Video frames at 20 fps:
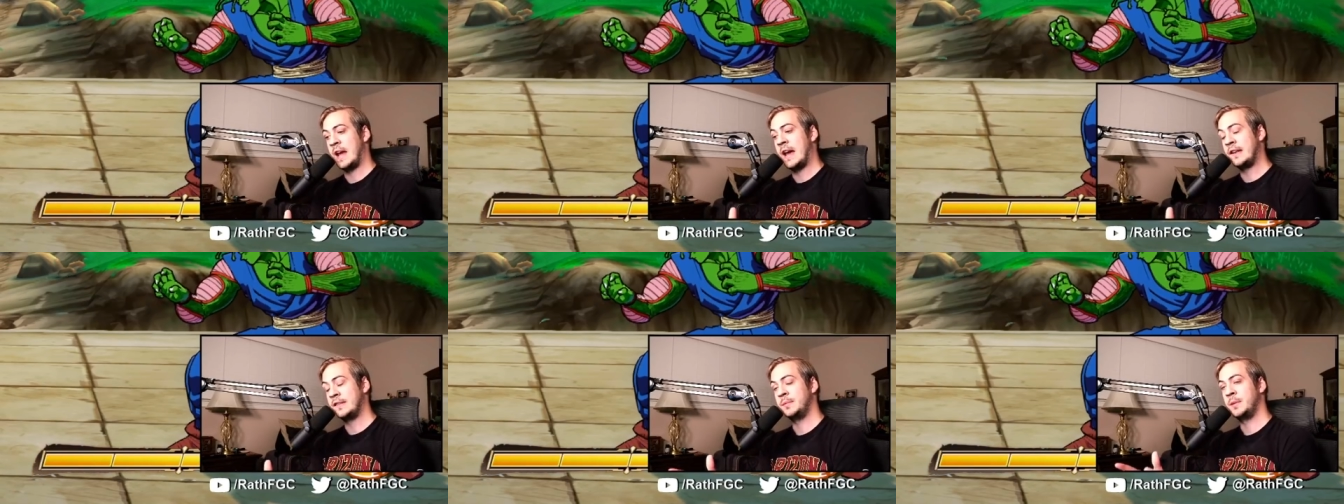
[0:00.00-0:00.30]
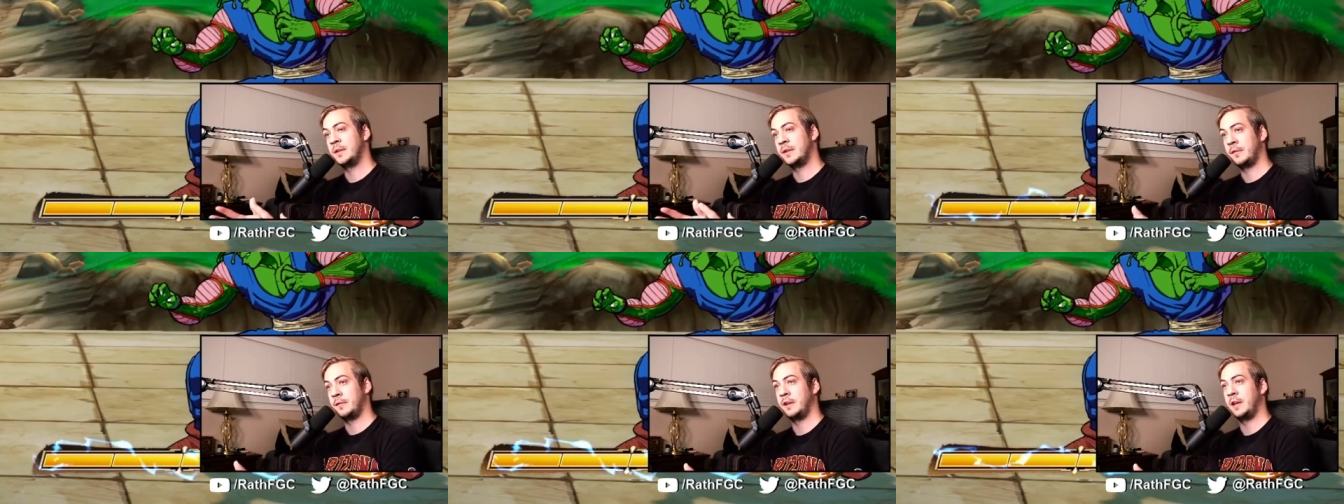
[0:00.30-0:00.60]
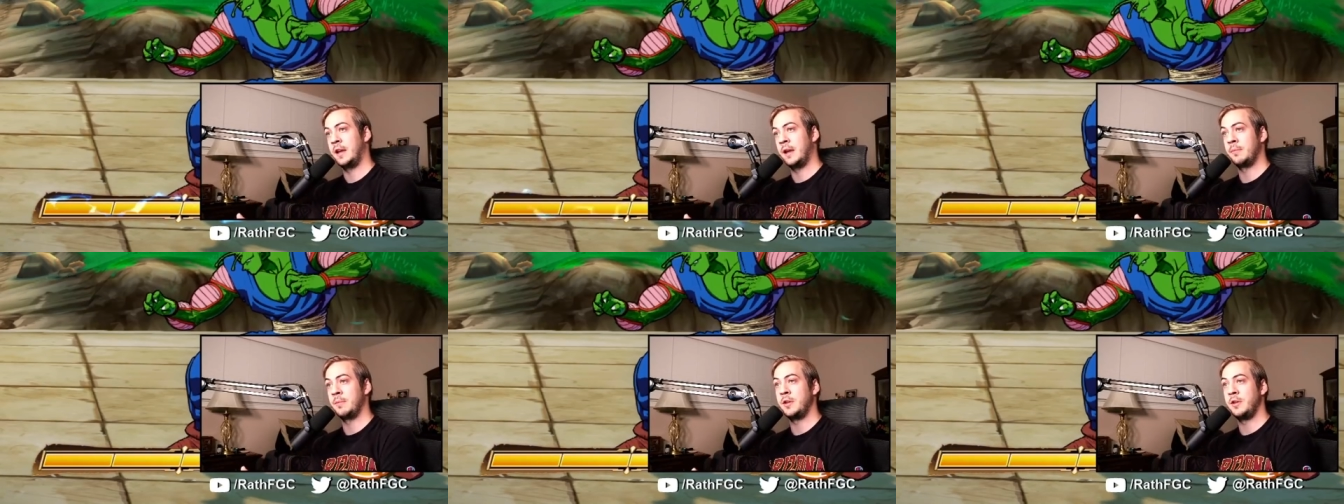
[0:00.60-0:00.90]
aspect of the
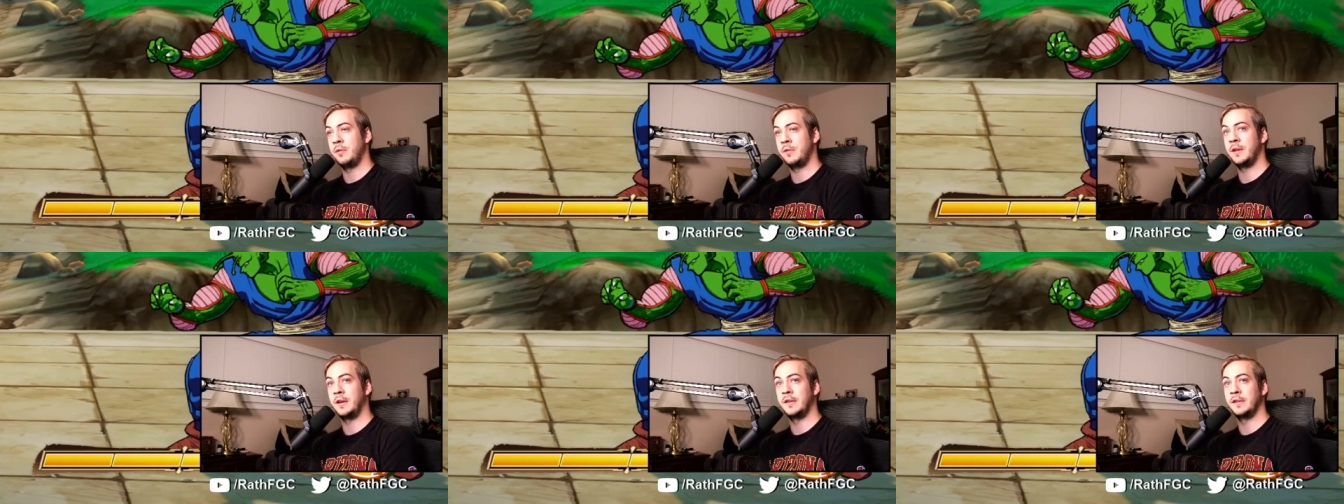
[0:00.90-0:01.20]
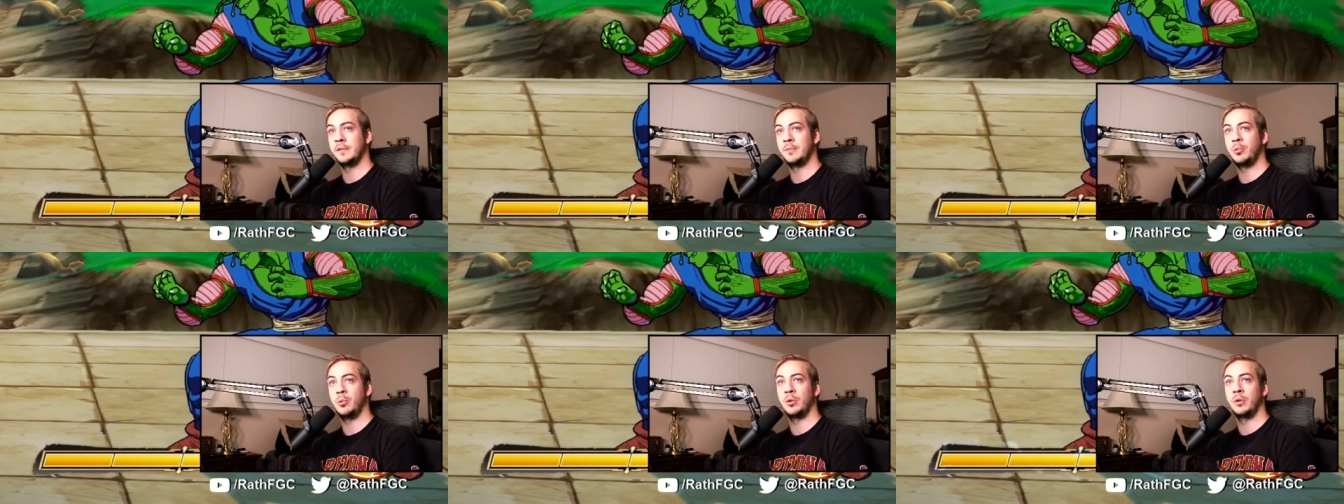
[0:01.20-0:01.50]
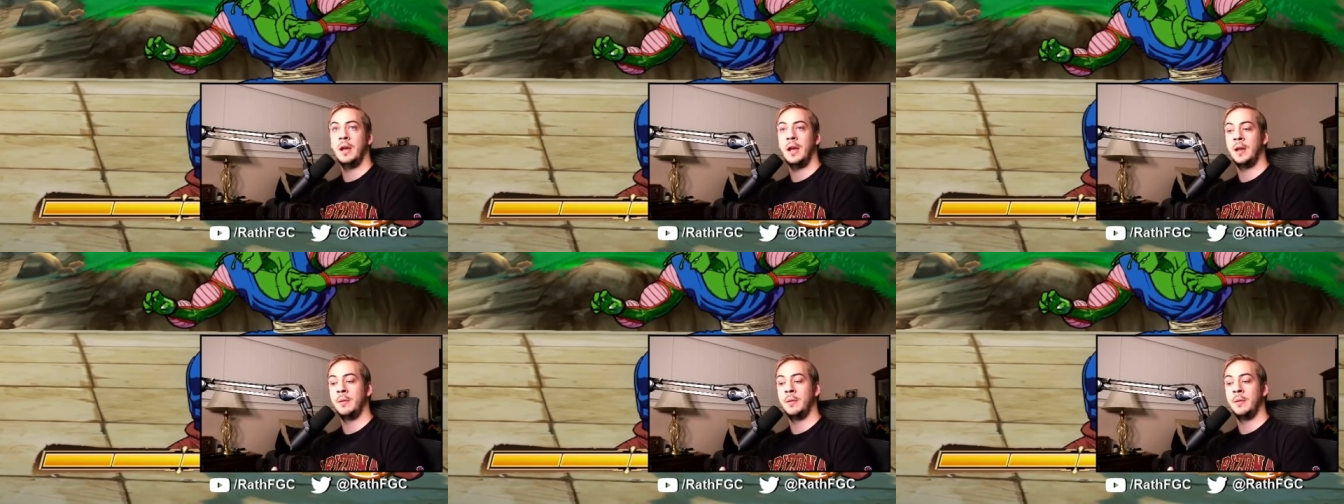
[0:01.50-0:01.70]
game that you think is important.